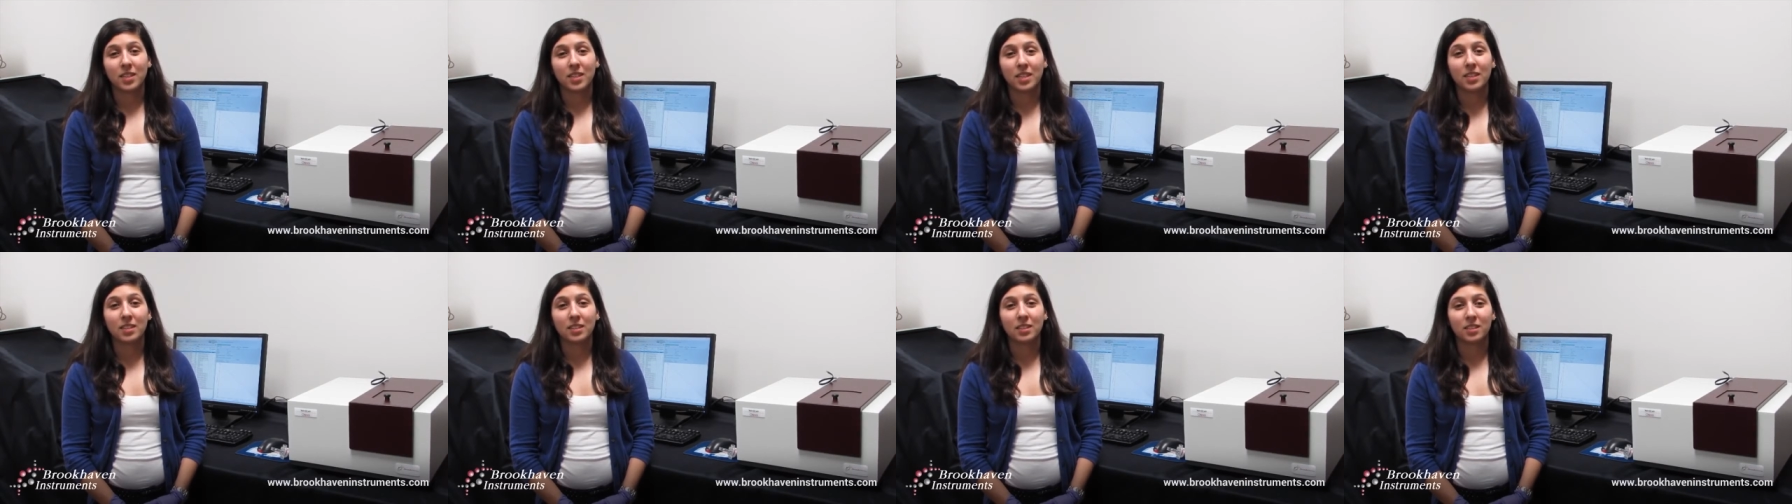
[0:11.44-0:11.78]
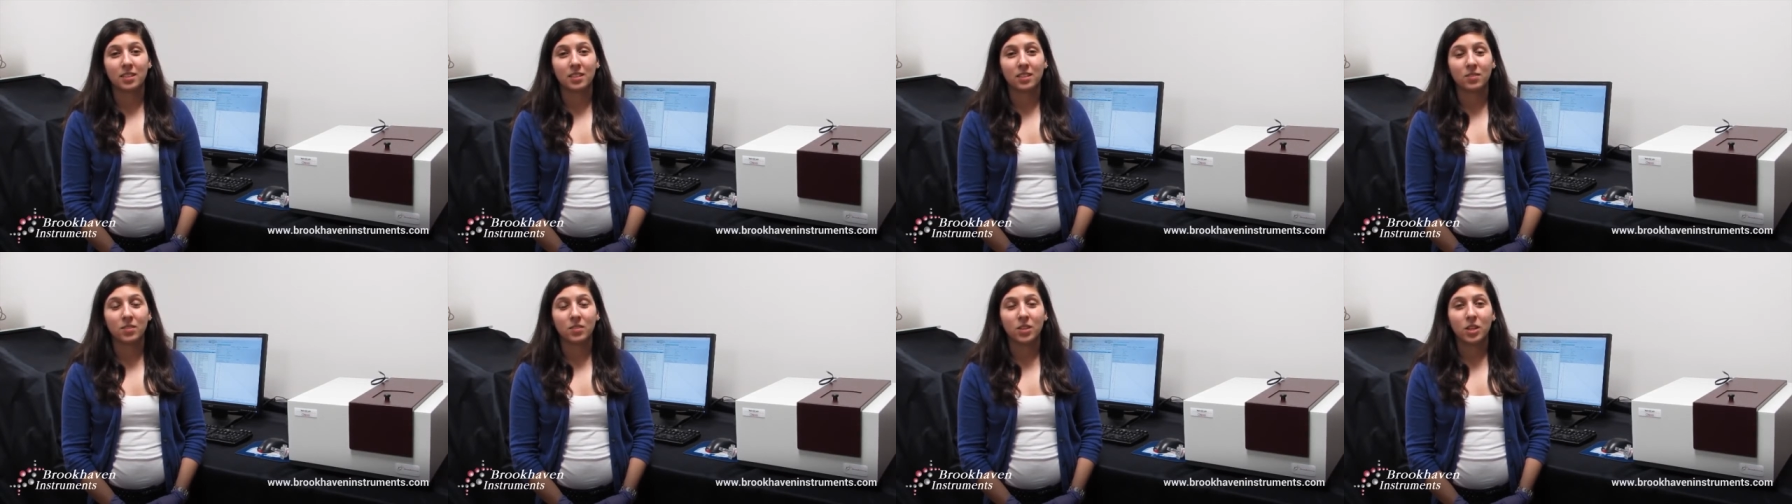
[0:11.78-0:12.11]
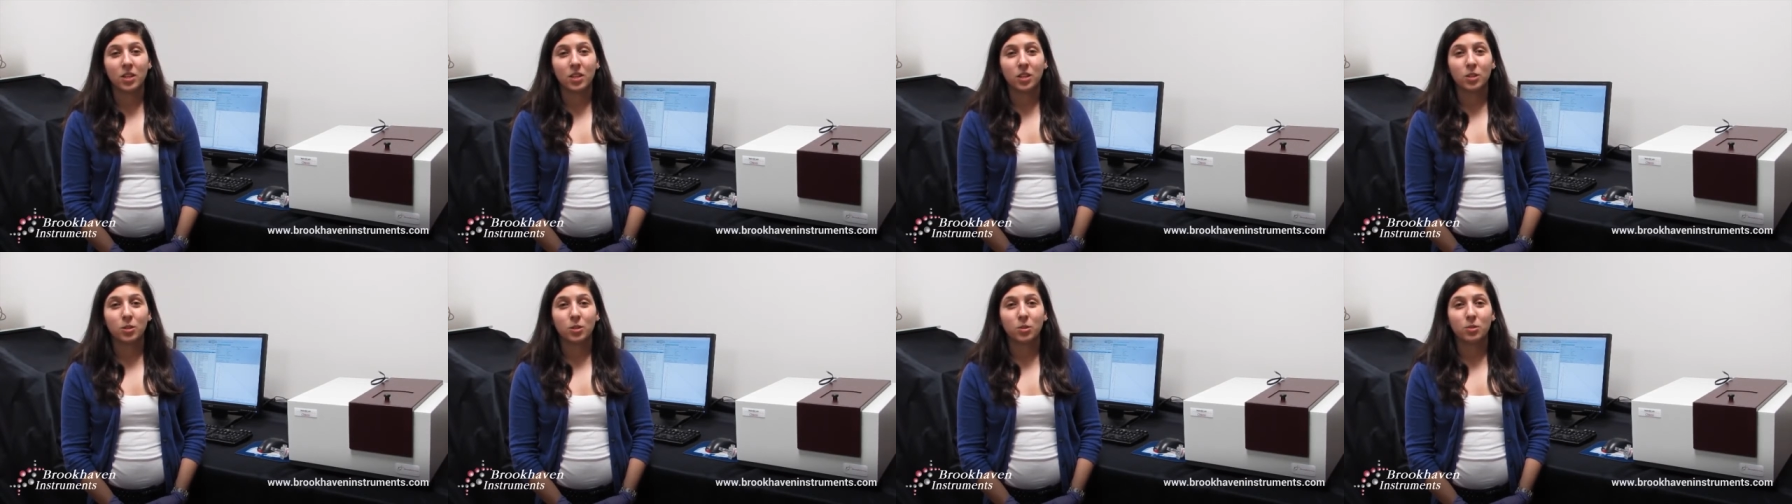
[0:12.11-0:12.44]
adhesive
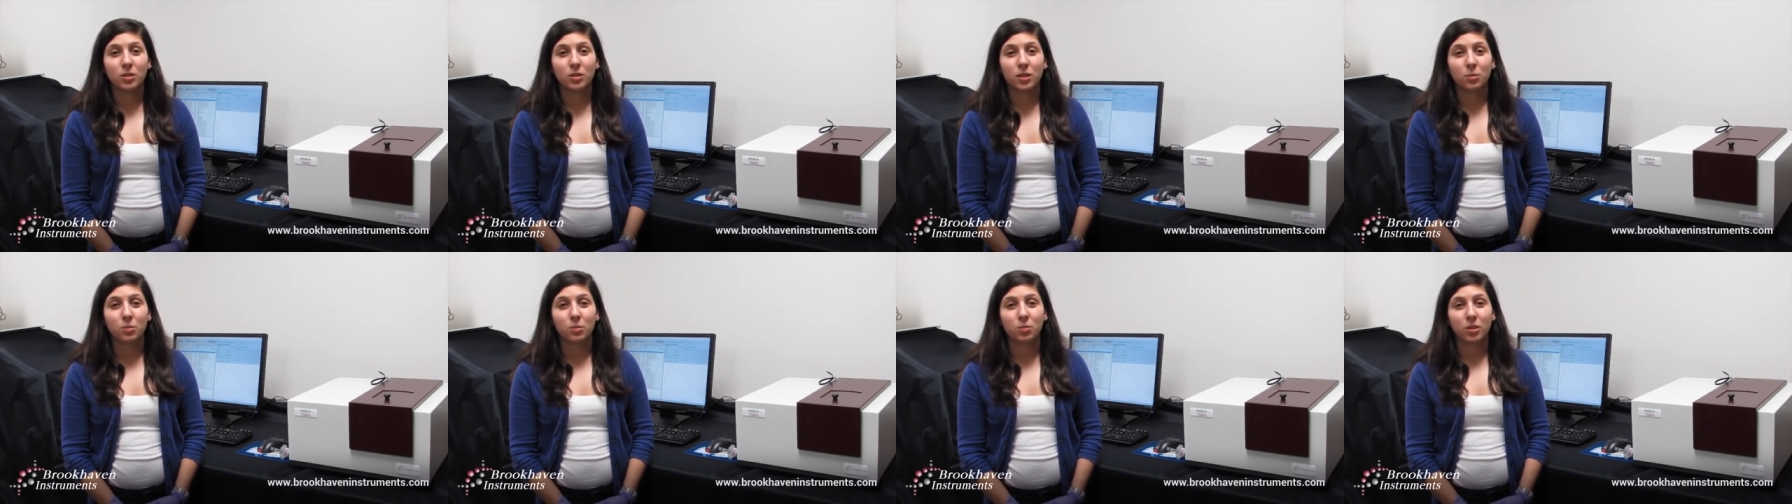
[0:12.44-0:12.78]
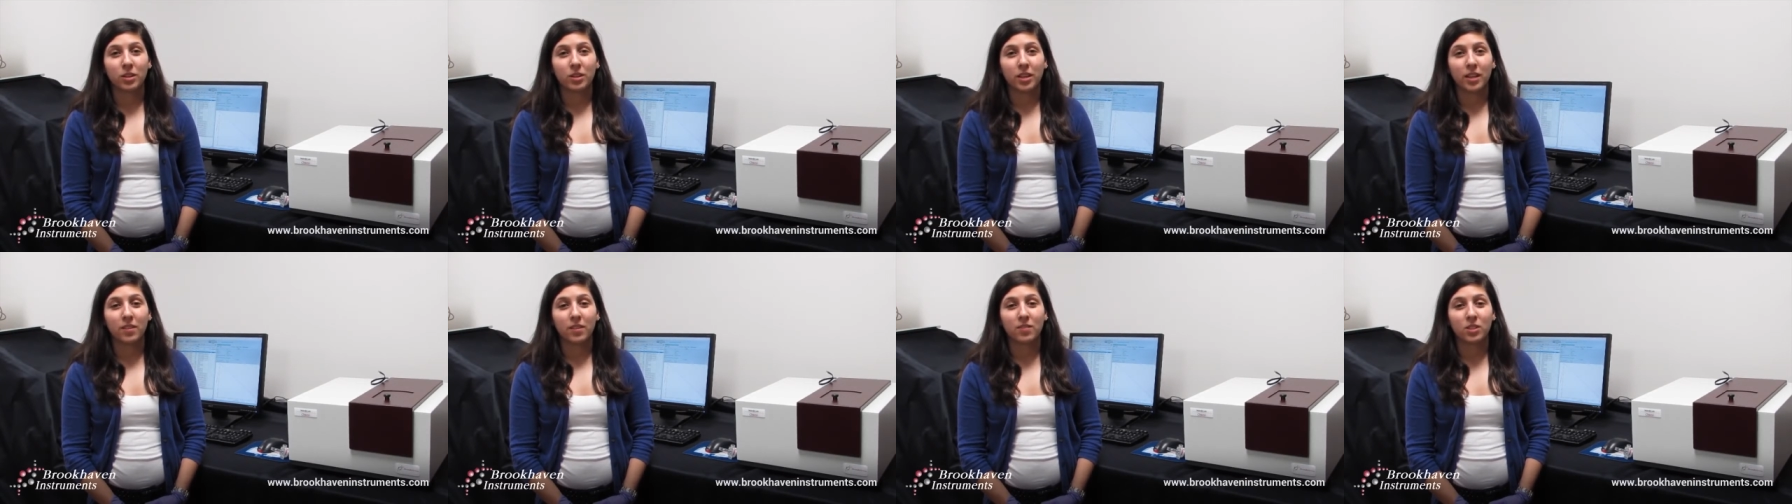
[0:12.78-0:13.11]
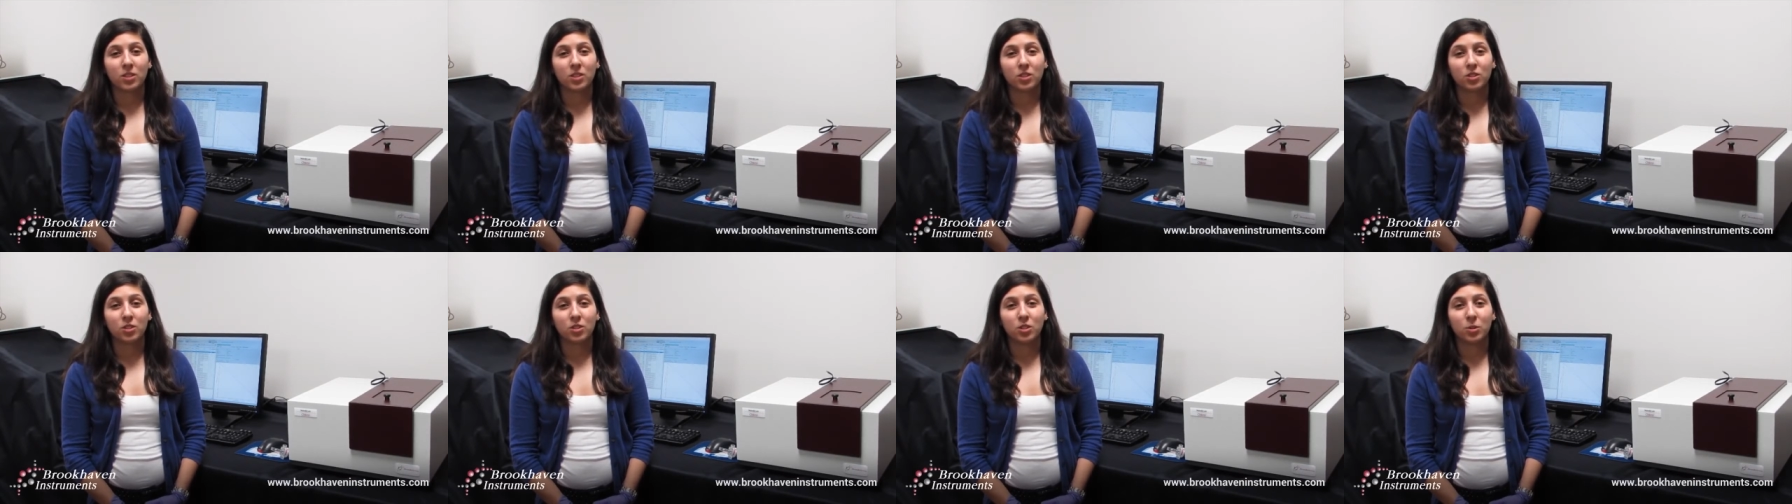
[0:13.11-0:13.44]
using
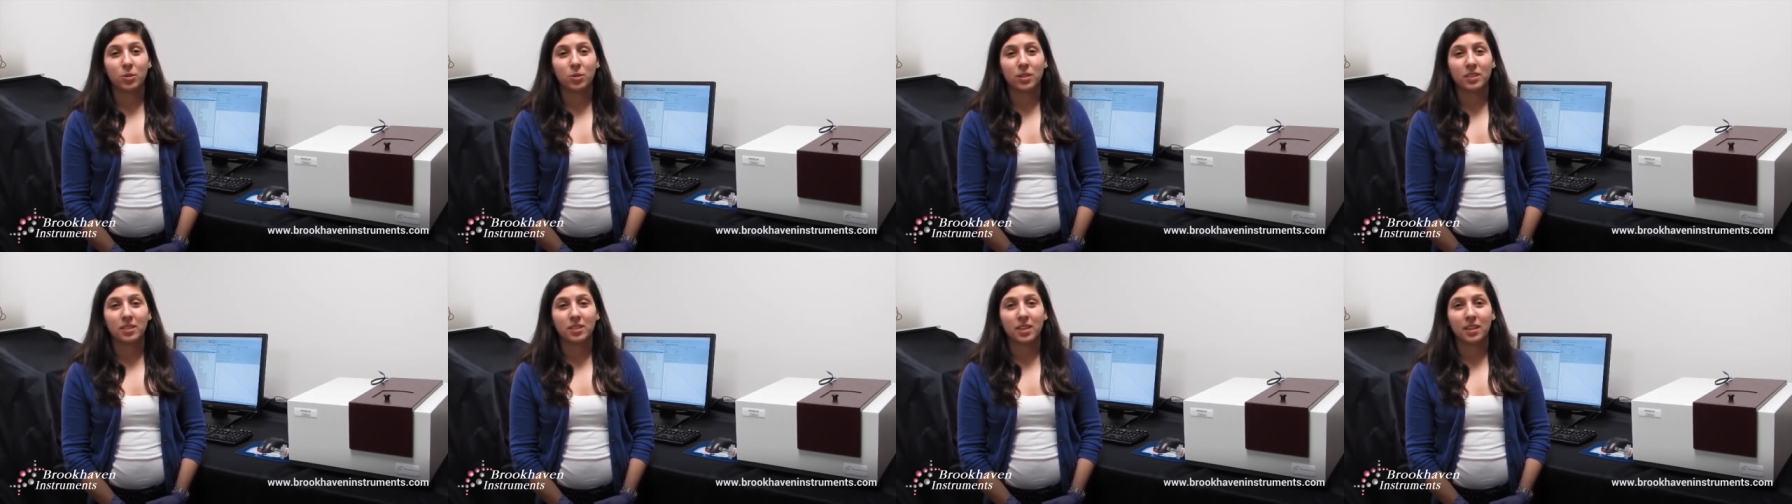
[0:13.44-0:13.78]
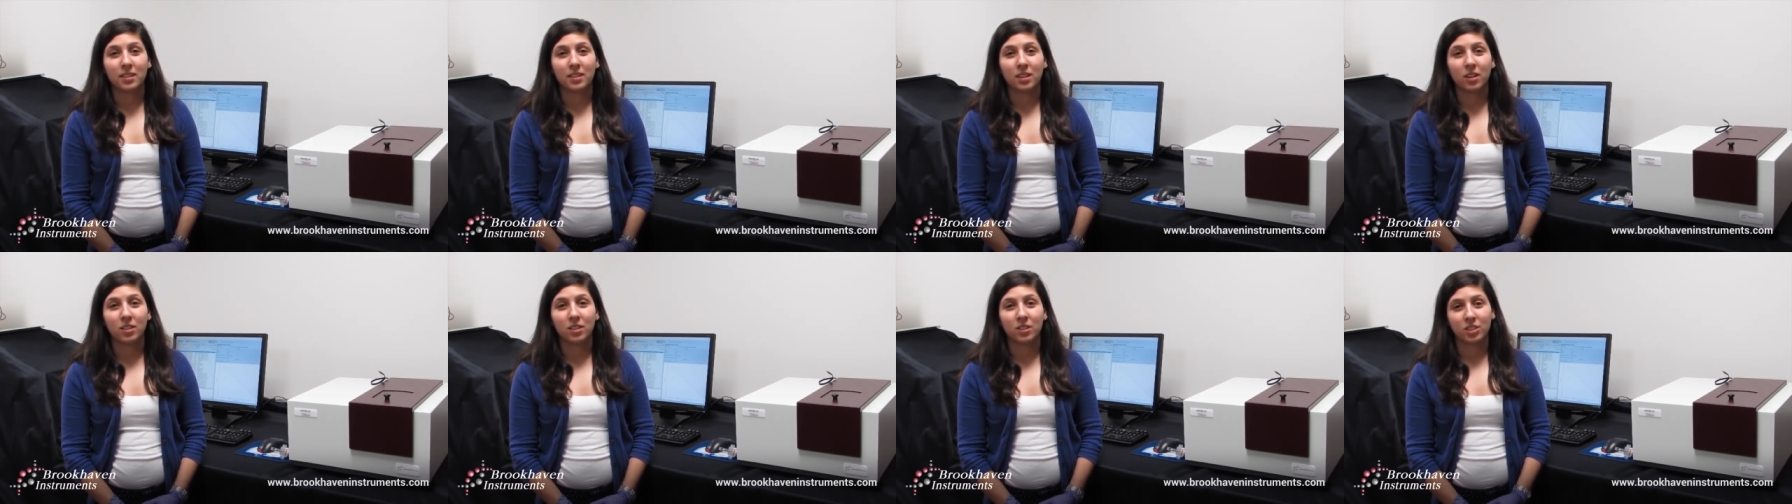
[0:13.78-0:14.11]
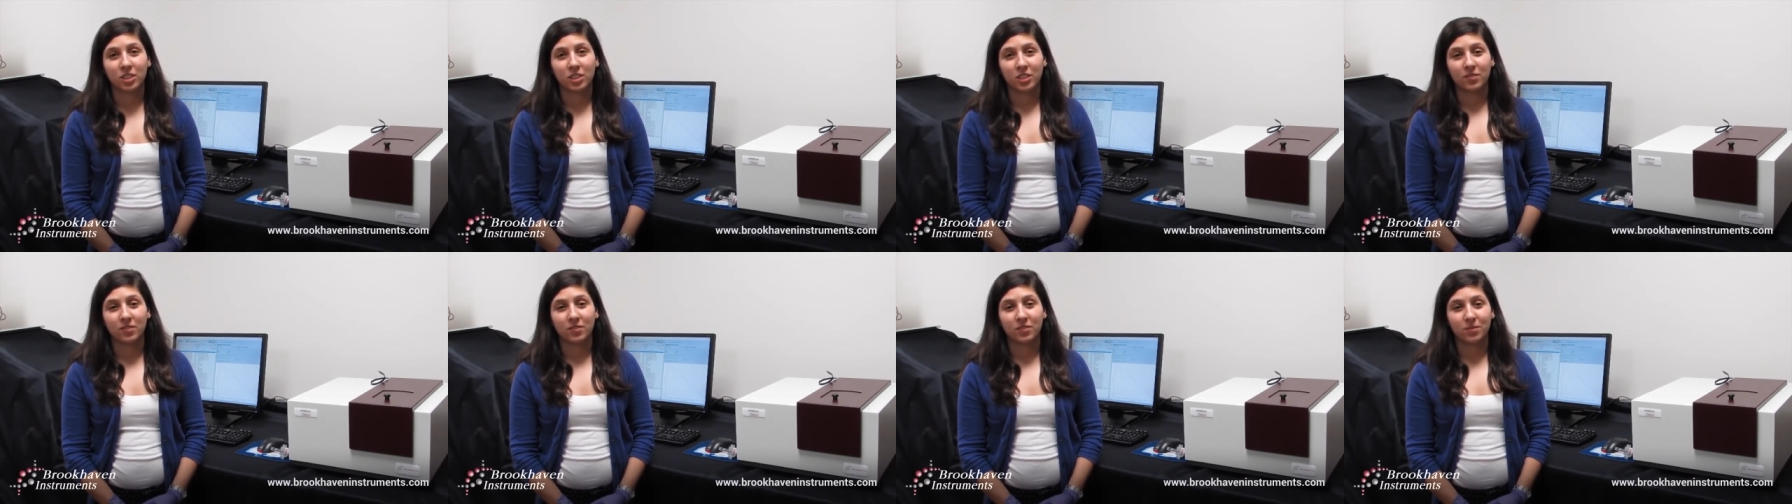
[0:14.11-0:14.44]
Brookhaven's newest
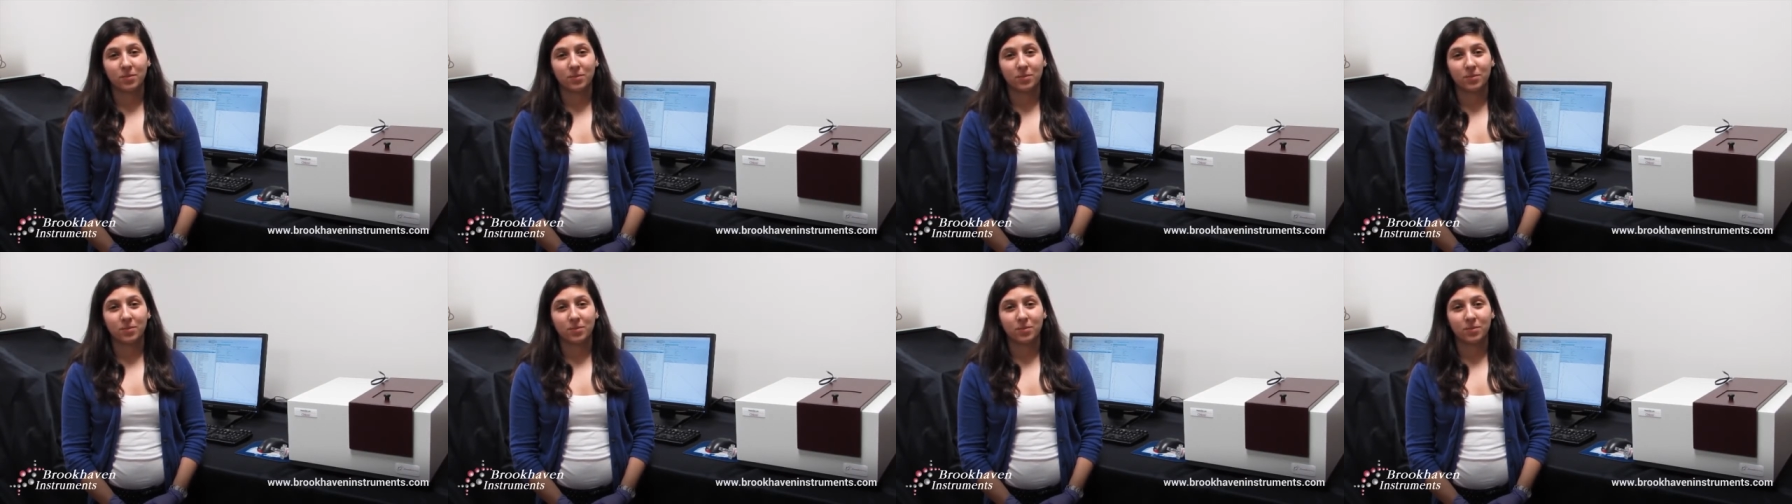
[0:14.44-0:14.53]
technology.